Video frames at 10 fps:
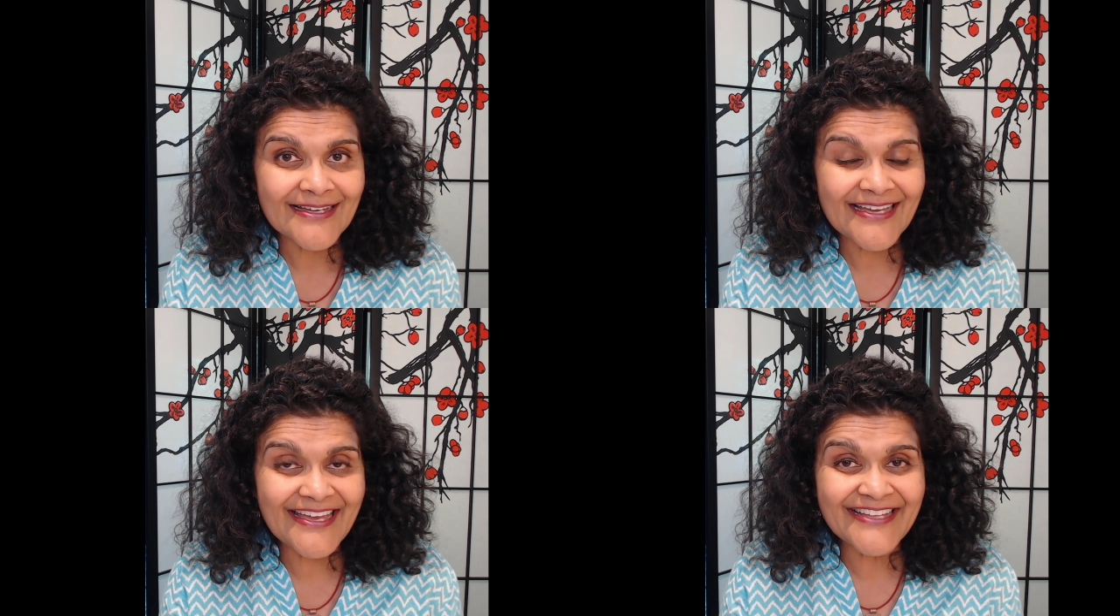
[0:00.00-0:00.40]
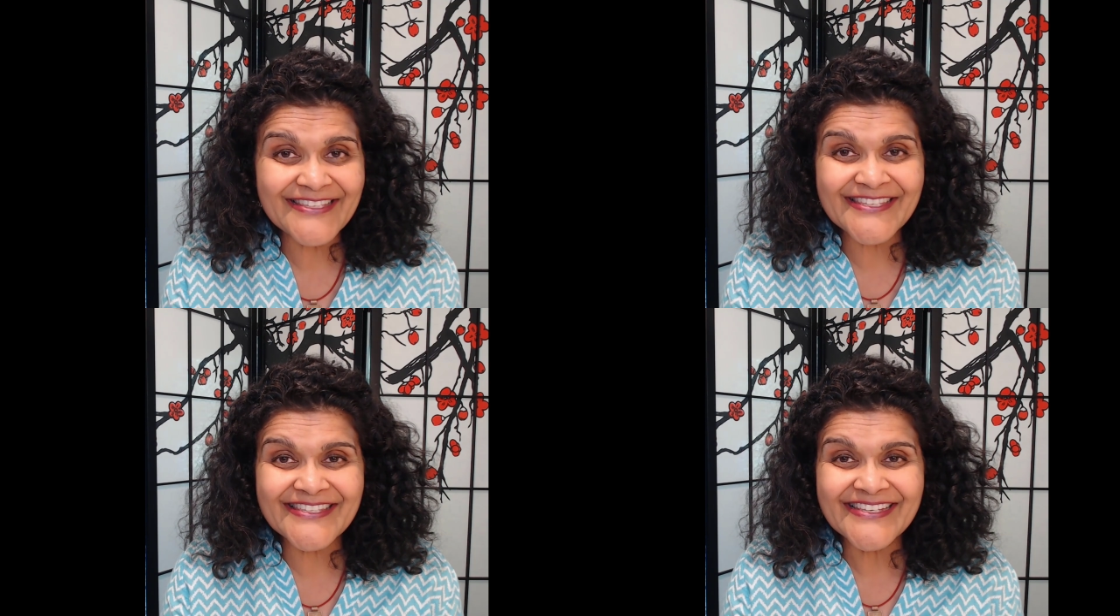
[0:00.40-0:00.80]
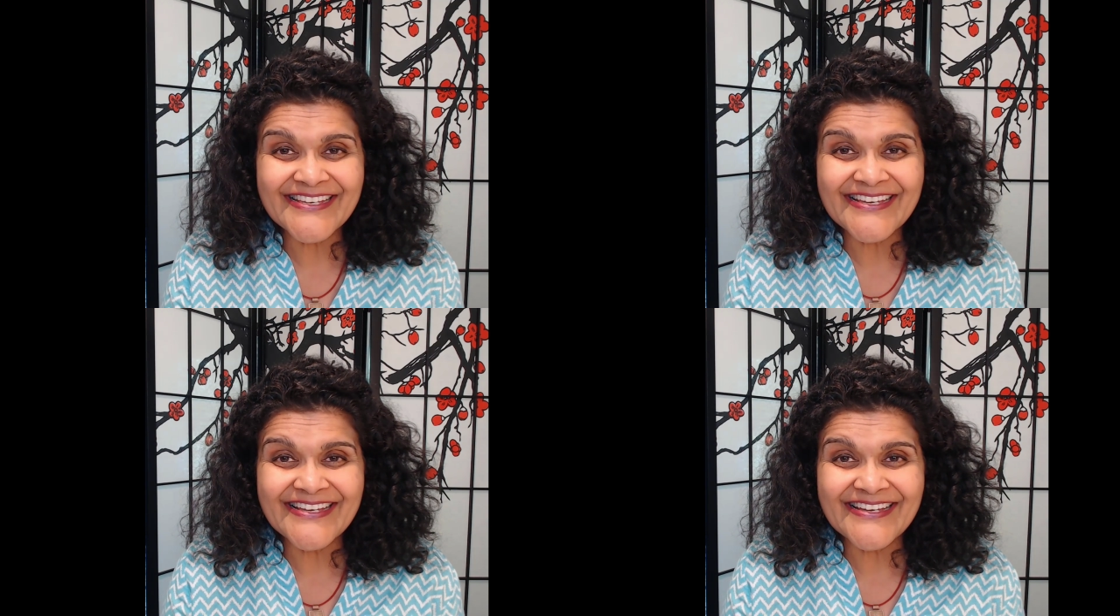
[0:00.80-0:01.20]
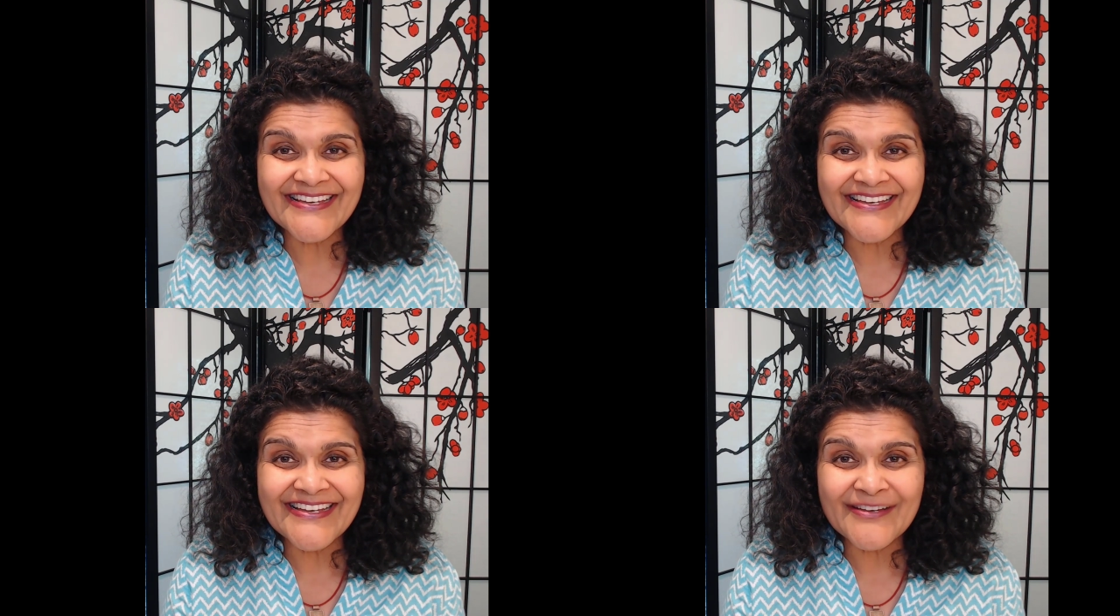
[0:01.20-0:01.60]
It's
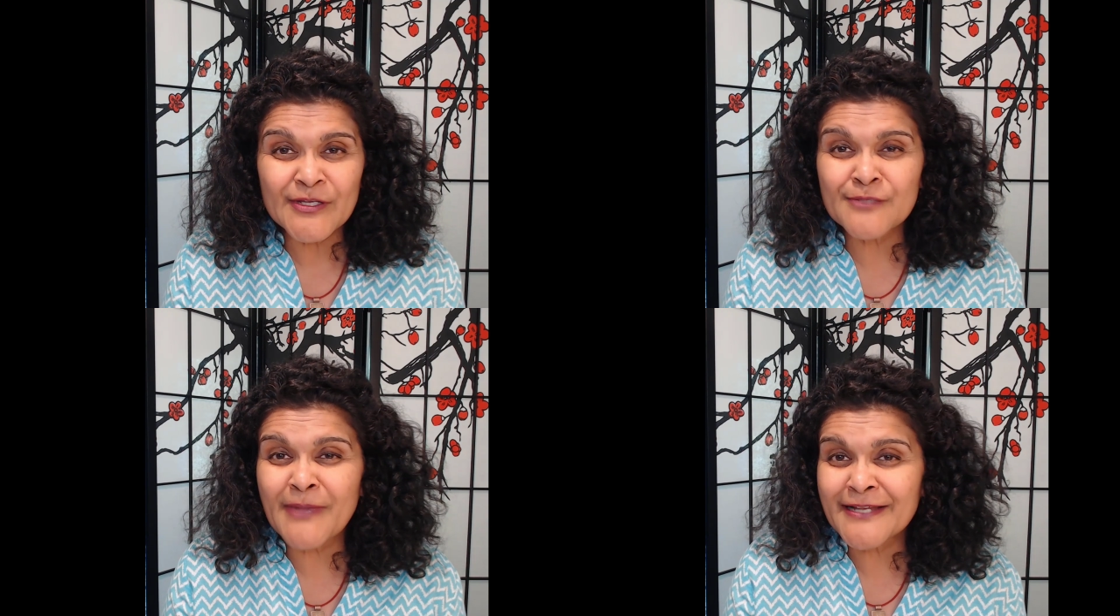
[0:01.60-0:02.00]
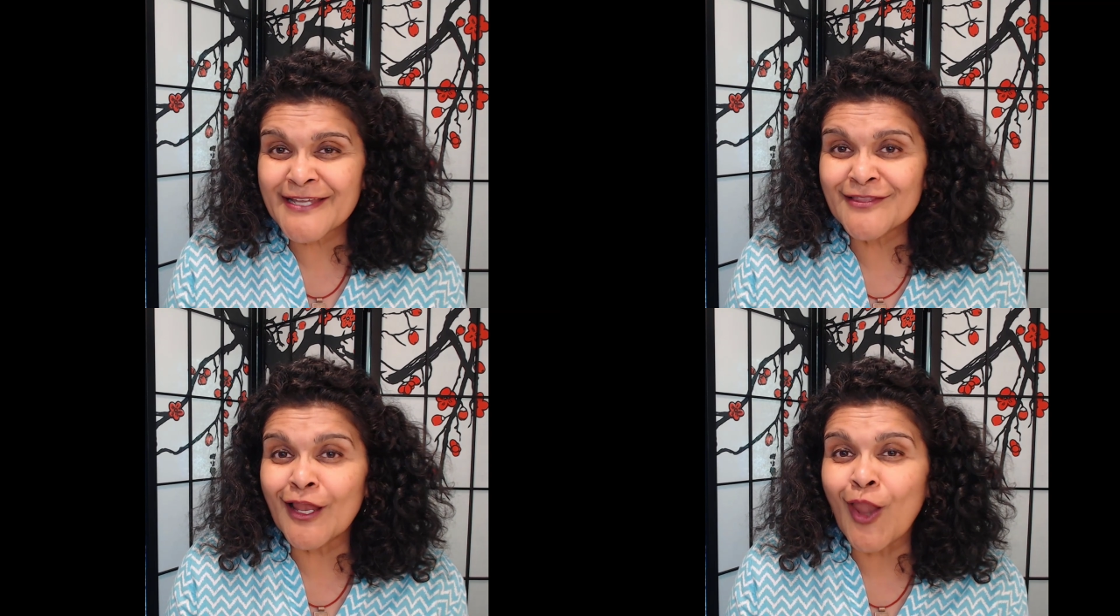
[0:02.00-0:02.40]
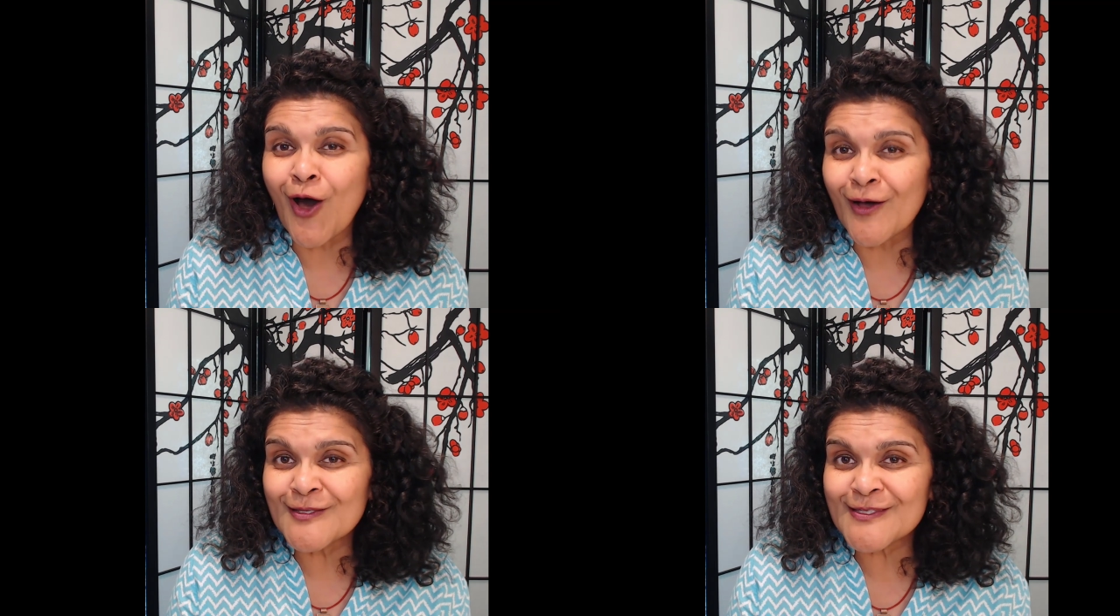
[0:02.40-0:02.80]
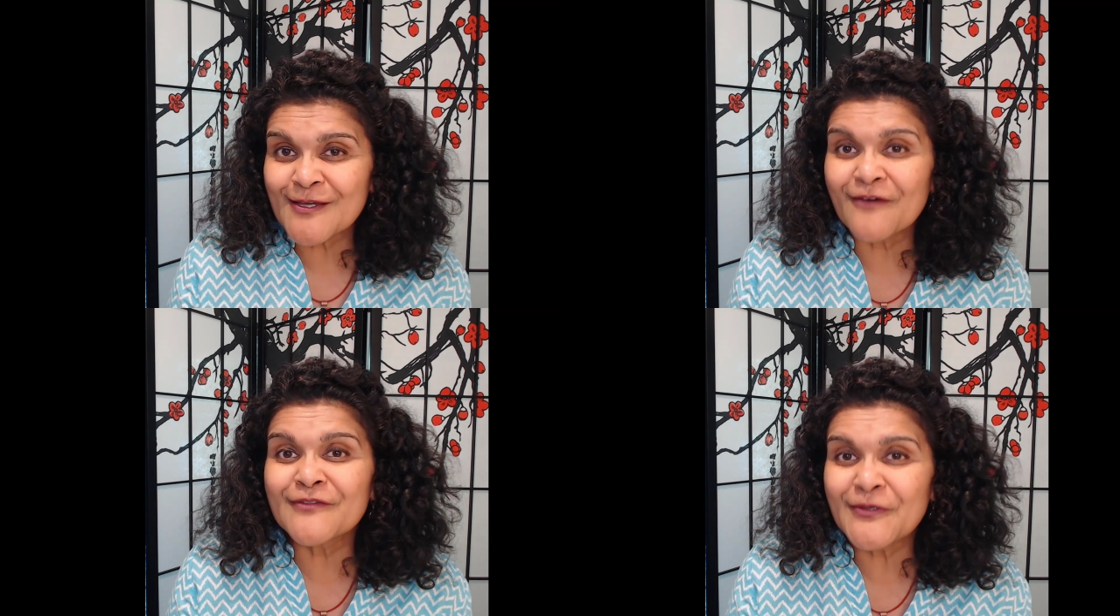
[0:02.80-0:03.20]
respecting the laws
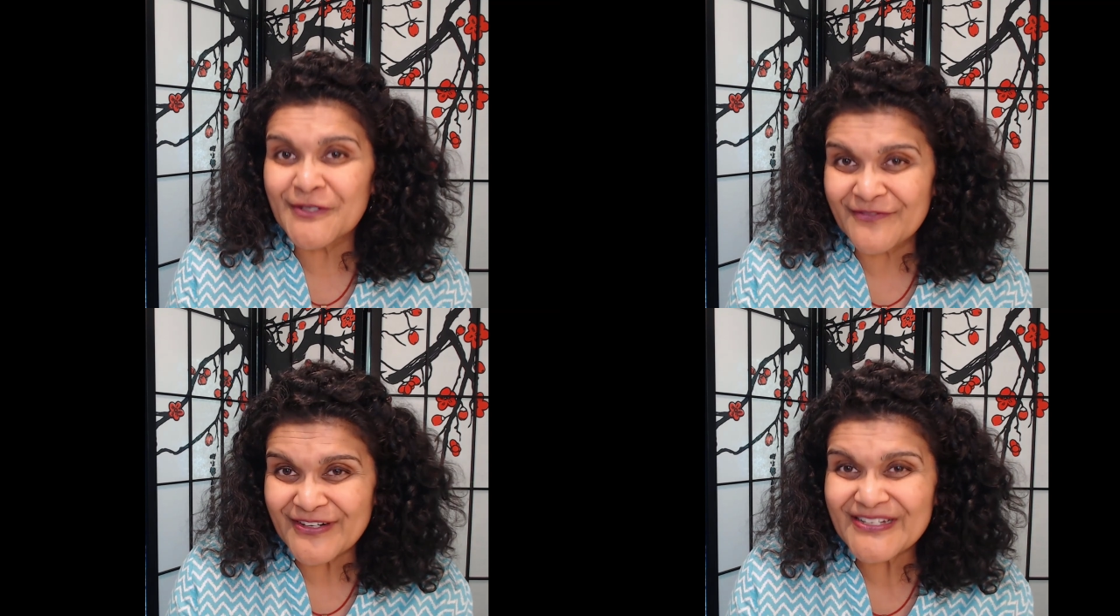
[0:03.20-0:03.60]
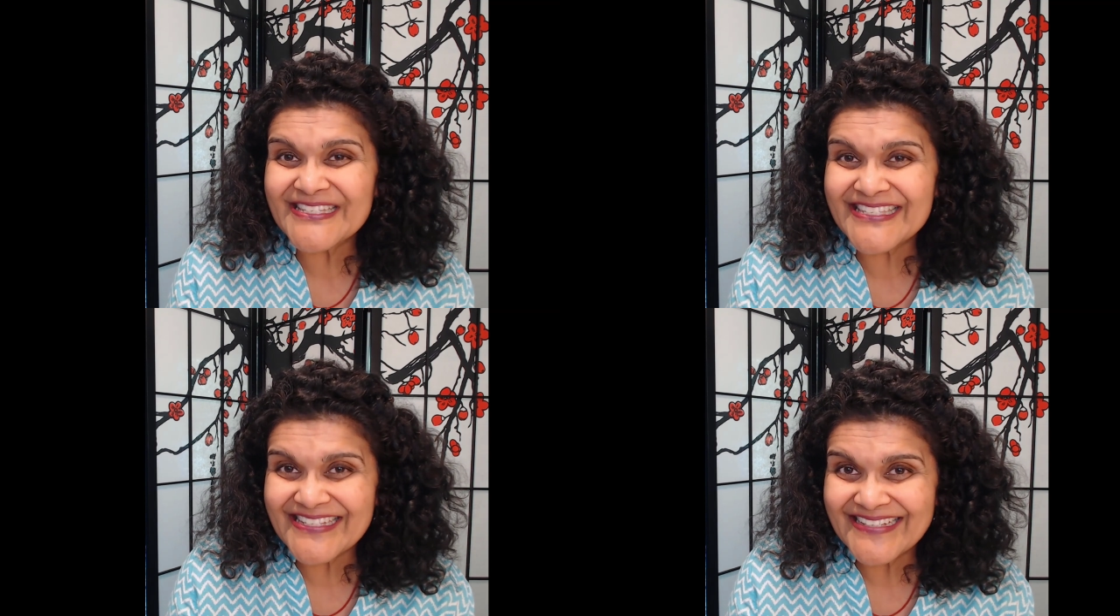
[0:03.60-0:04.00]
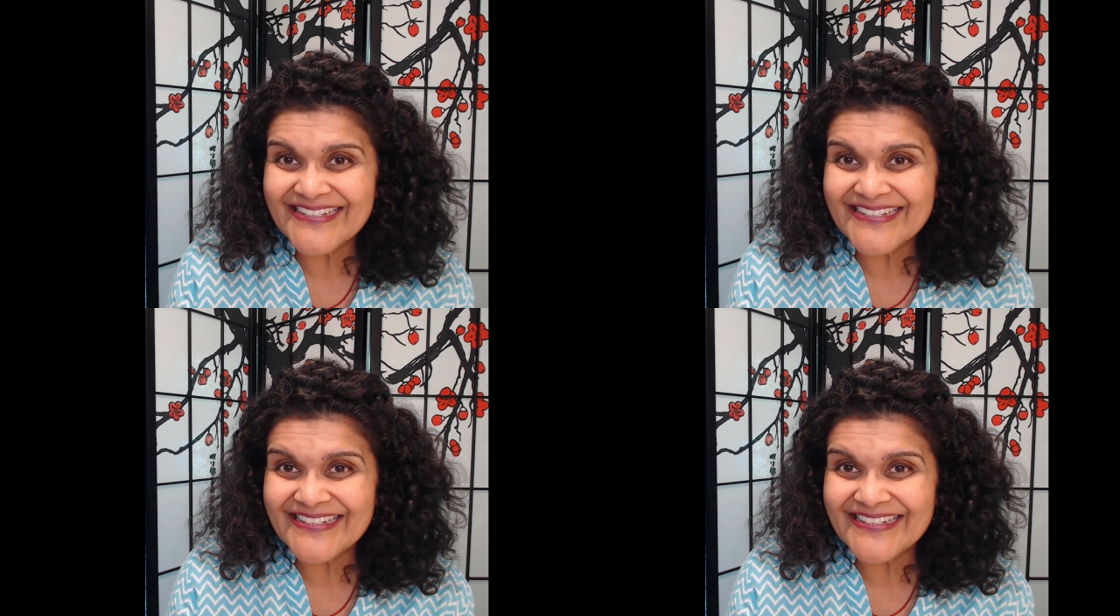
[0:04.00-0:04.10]
of the universe.